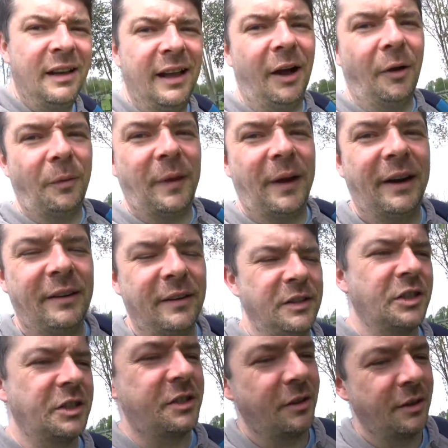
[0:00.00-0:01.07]
out there and
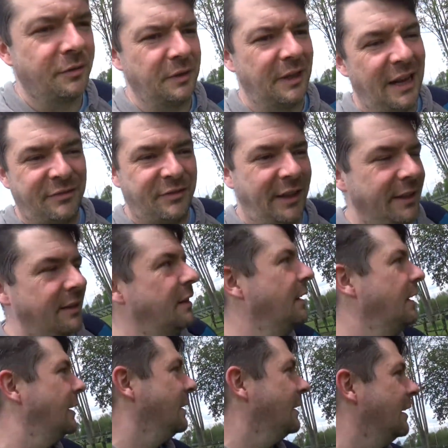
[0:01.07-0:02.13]
just sort of left it.
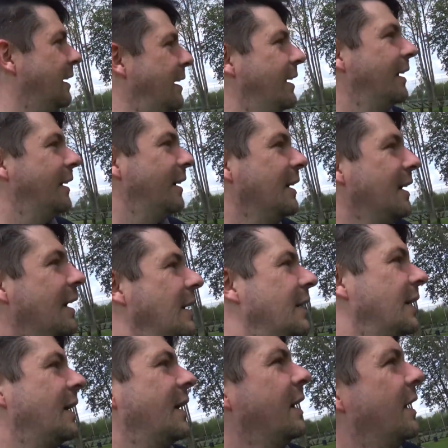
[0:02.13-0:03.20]

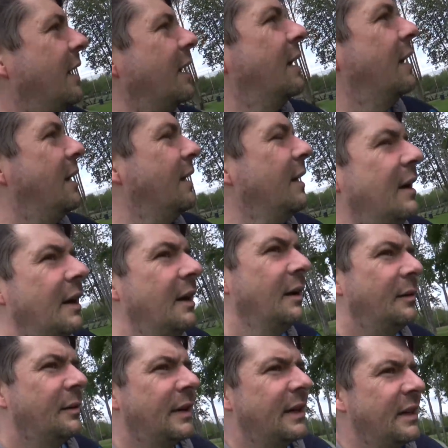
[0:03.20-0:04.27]

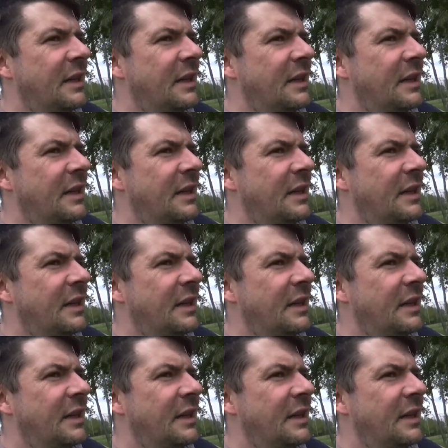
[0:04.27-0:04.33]
uh,